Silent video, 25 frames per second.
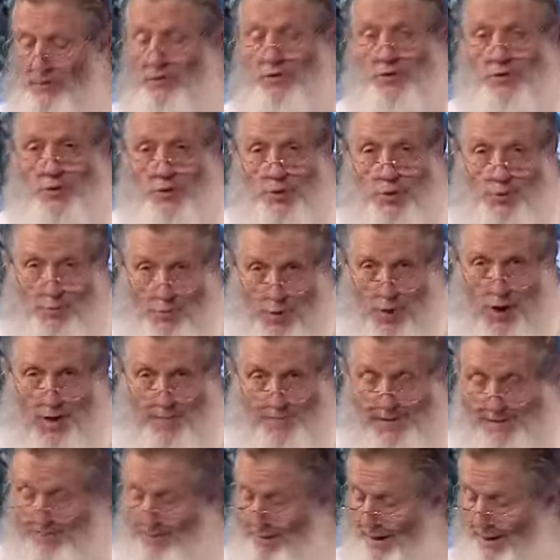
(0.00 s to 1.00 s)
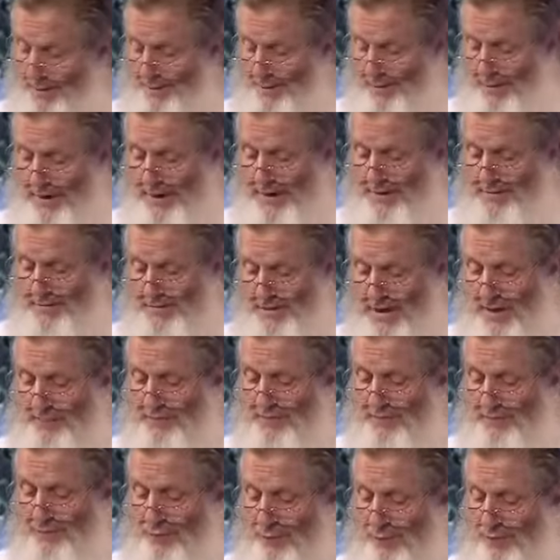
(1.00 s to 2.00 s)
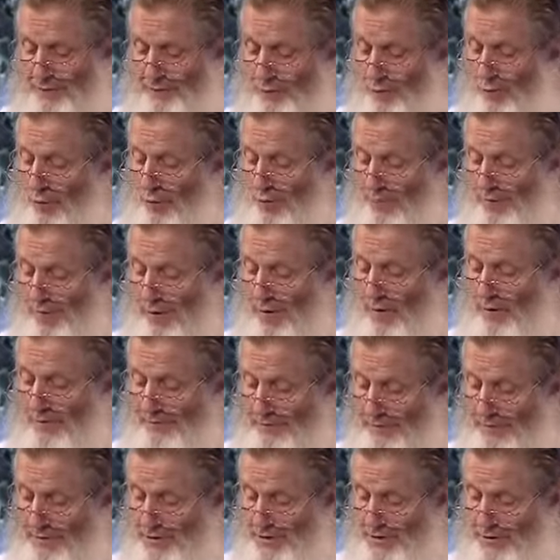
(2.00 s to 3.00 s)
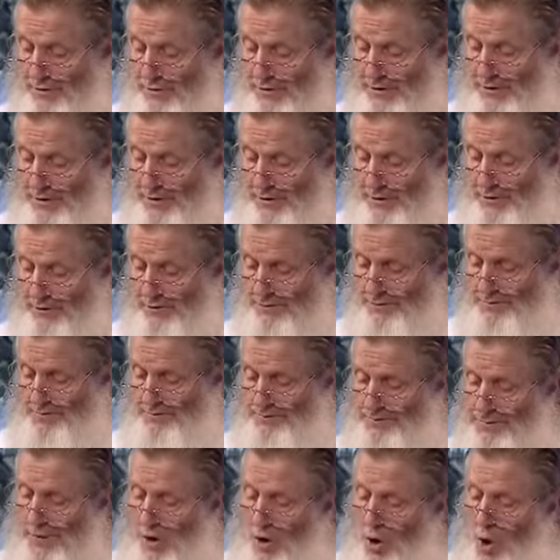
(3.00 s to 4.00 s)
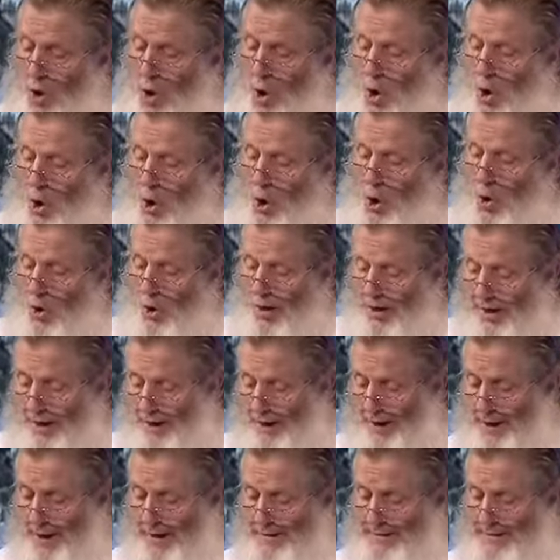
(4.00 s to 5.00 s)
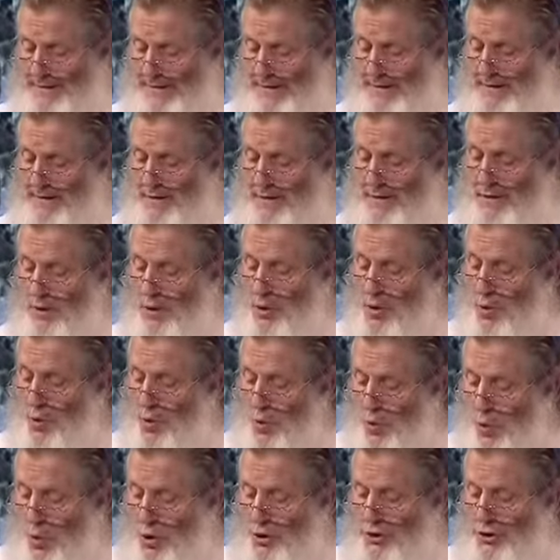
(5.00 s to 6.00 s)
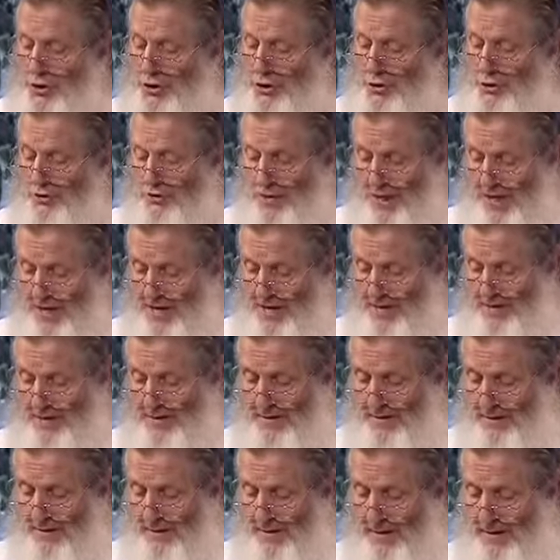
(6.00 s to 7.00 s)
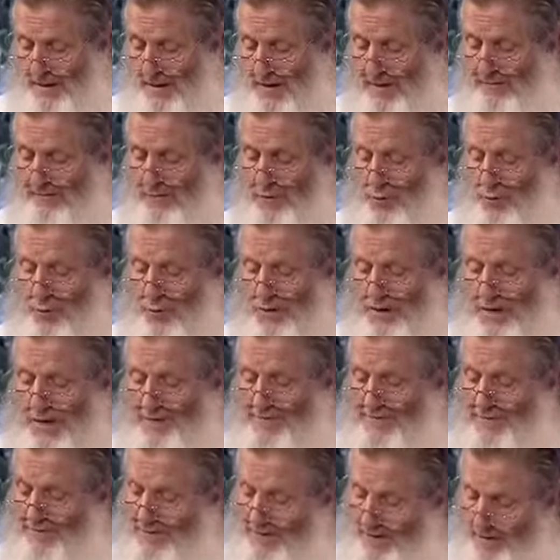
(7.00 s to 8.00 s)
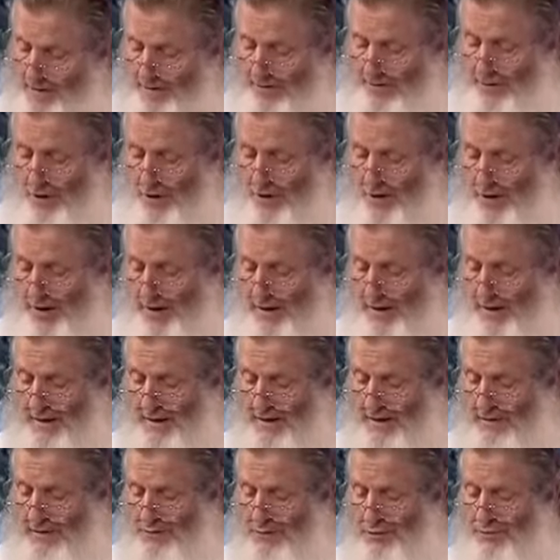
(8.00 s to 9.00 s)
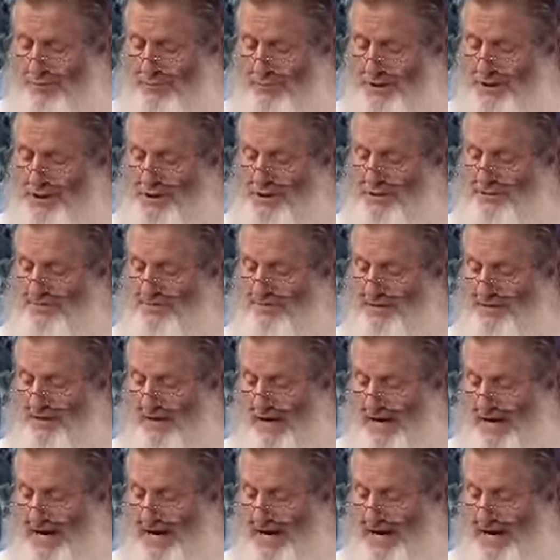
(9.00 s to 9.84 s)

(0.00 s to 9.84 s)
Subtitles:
in Surah Muhammad, by the way, chapter 44, verse 22. And Allah says, would you then, if you were given the authority, do mischief